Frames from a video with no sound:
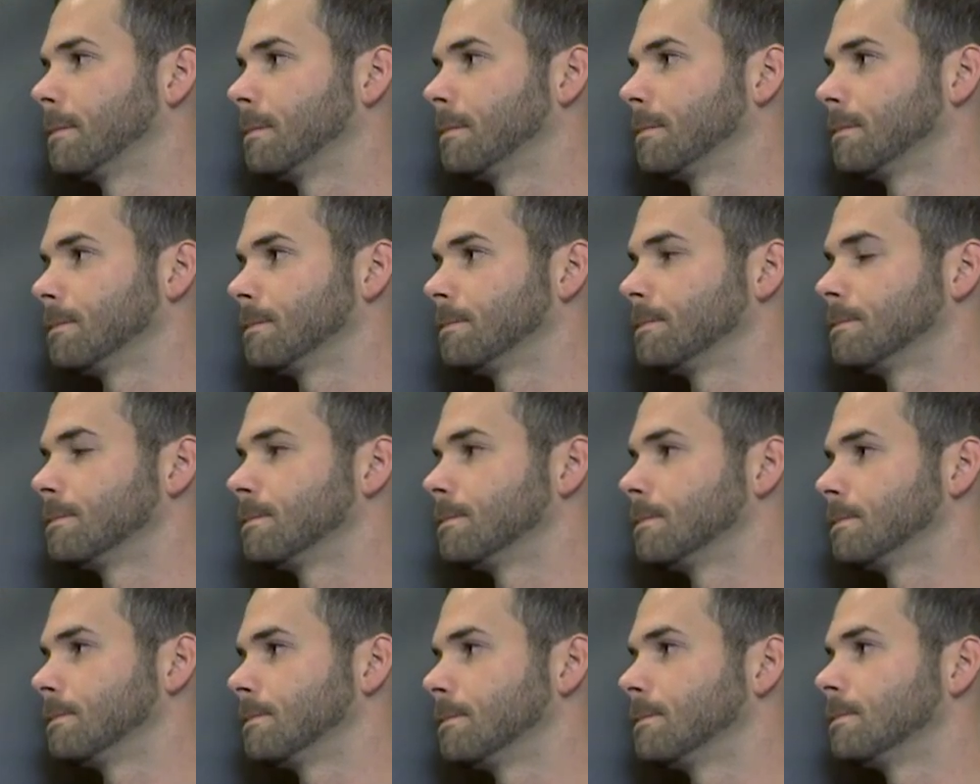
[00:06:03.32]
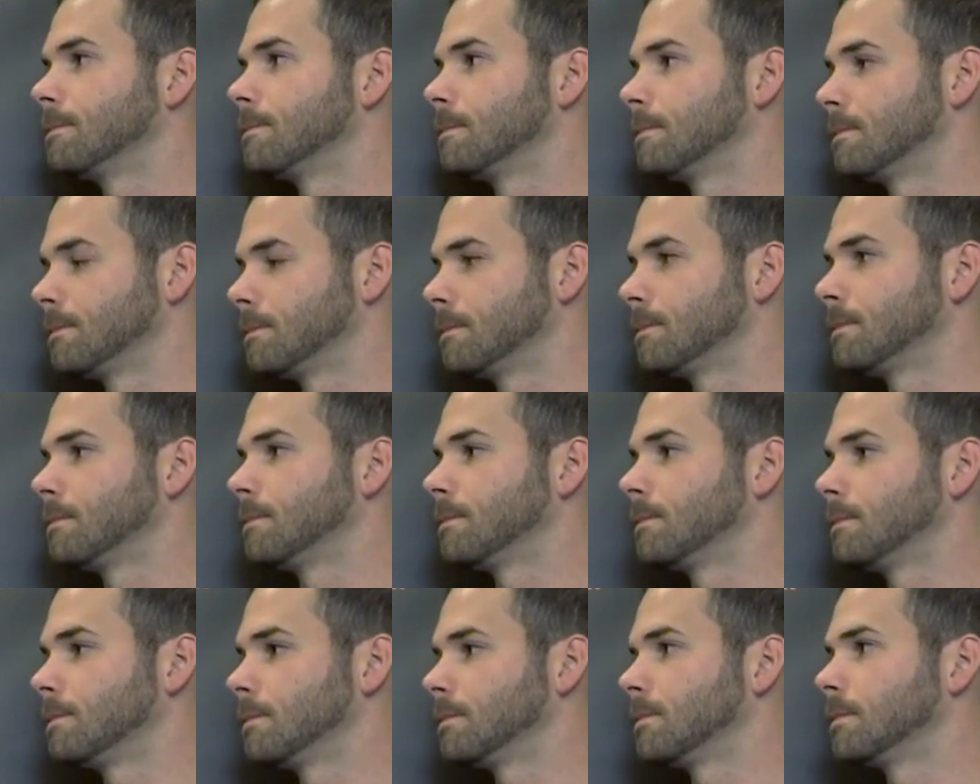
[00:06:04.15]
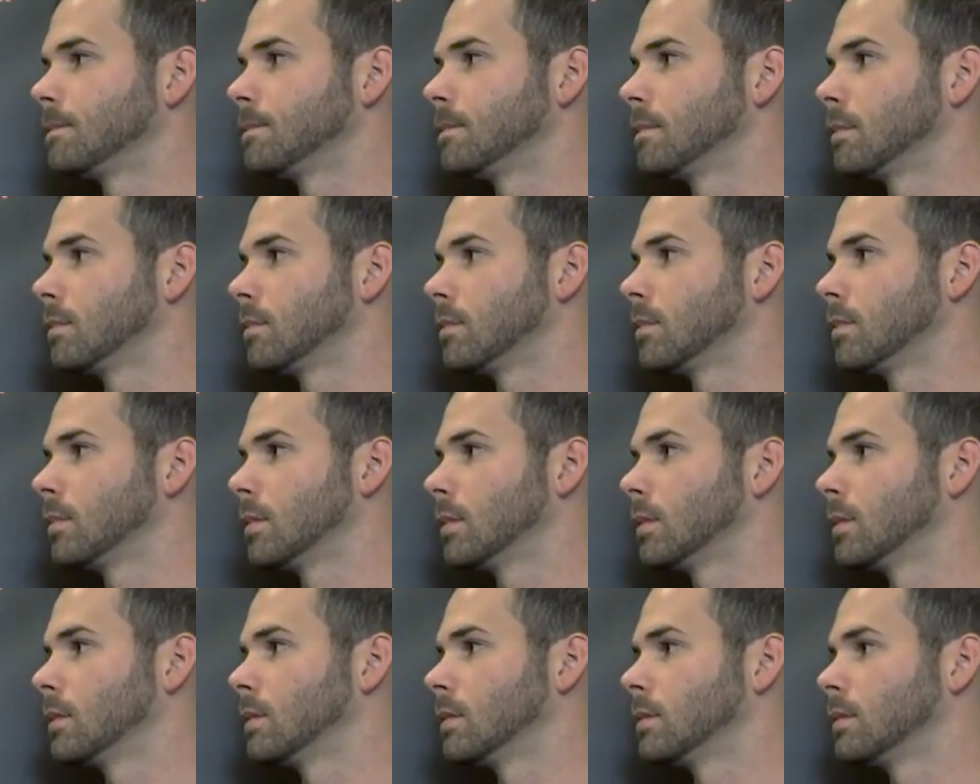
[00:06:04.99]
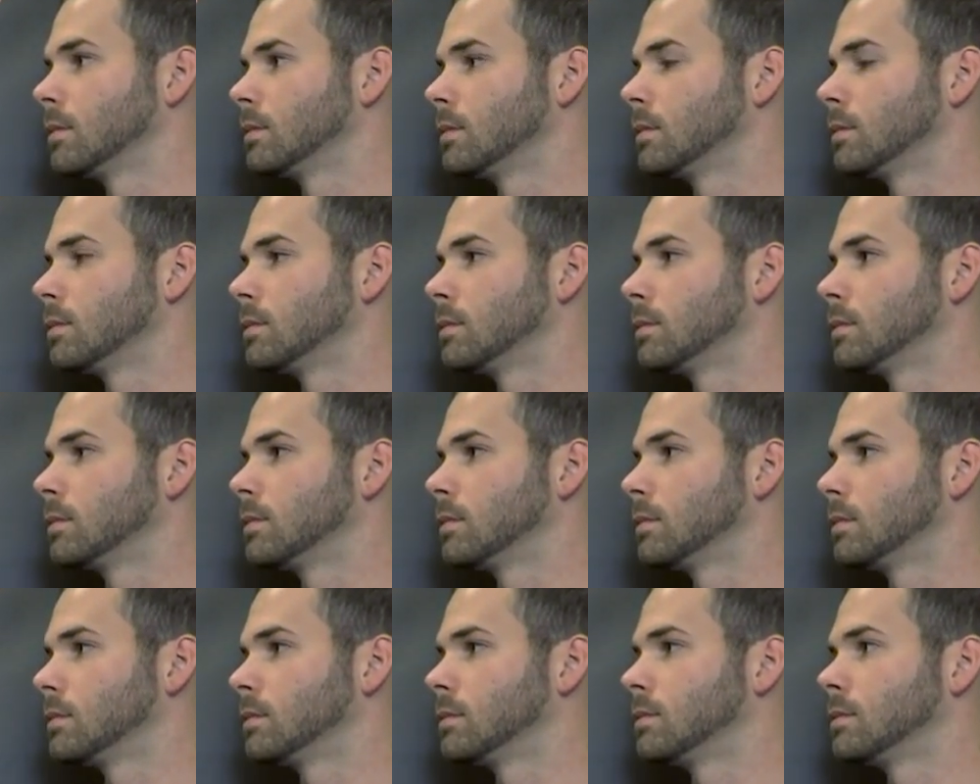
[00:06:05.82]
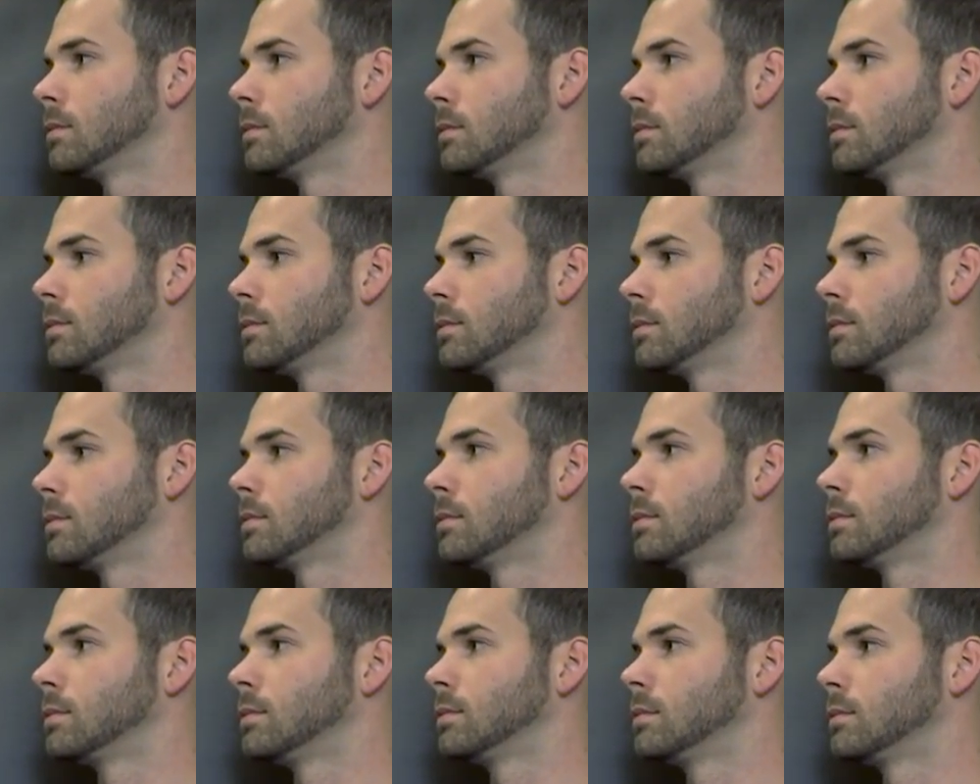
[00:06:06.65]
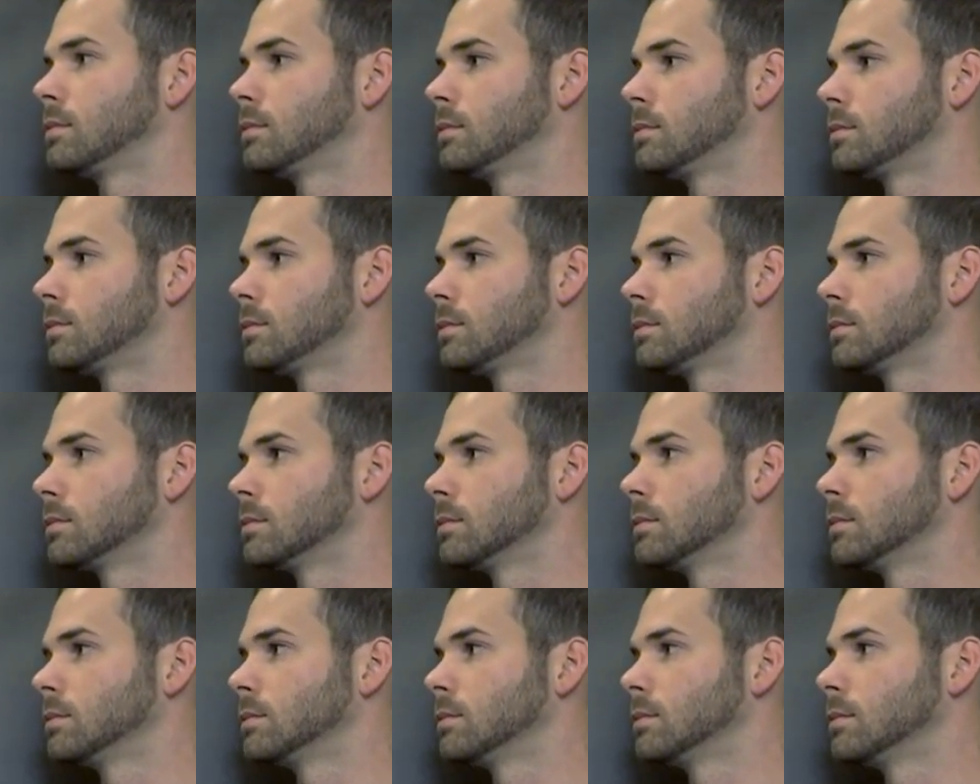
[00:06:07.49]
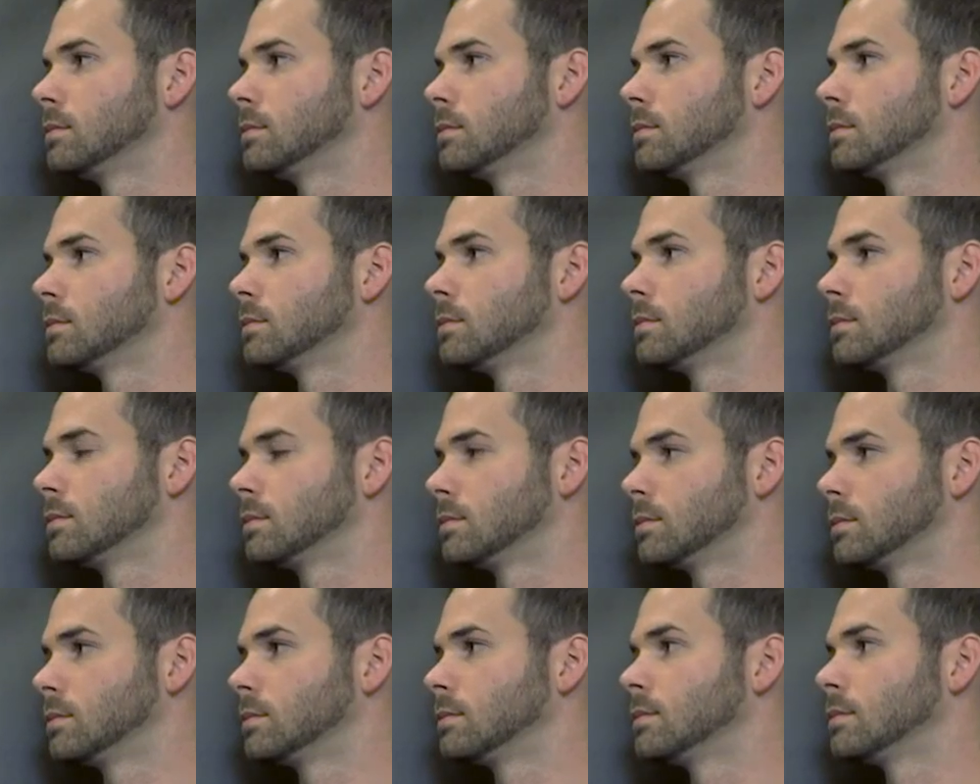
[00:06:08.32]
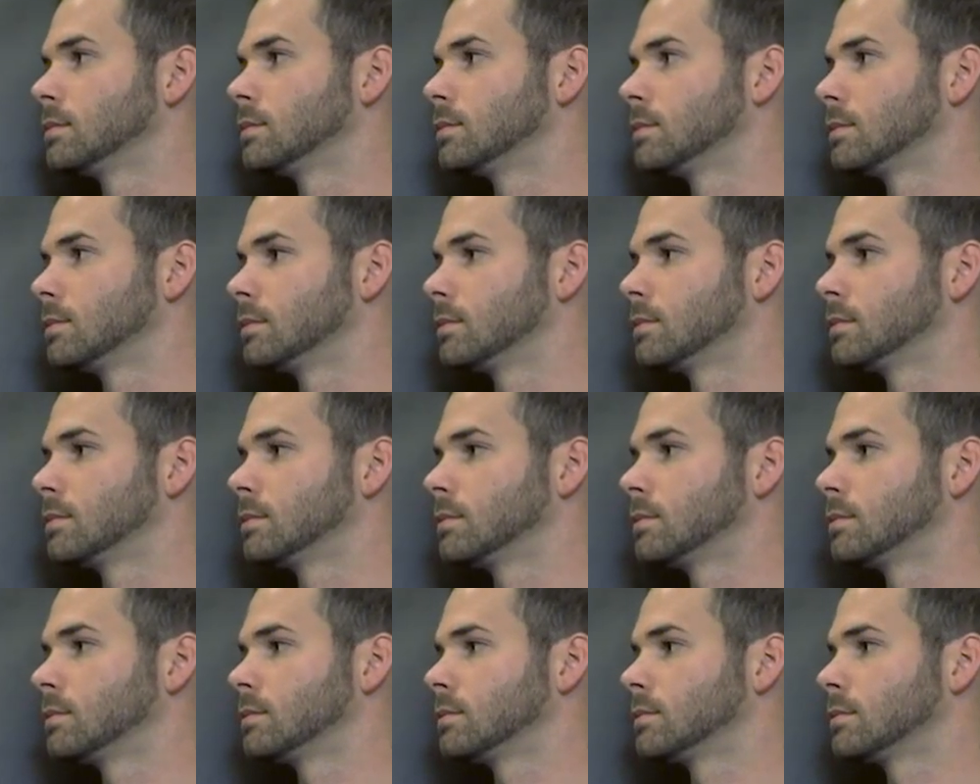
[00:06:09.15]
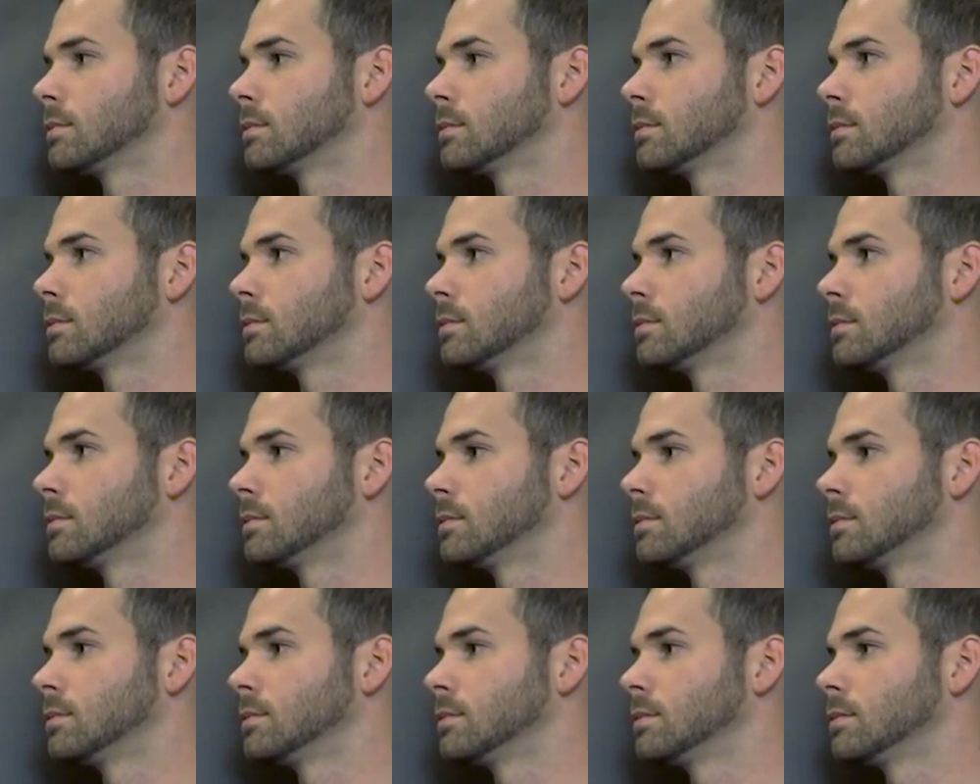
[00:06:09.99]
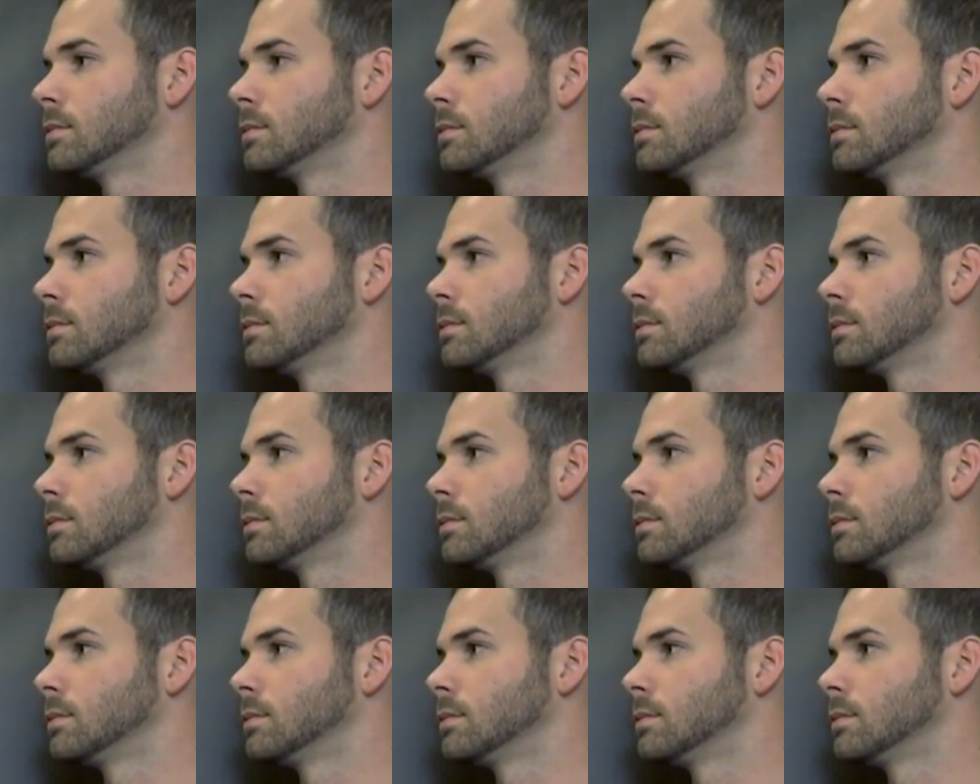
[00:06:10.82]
(not speaking)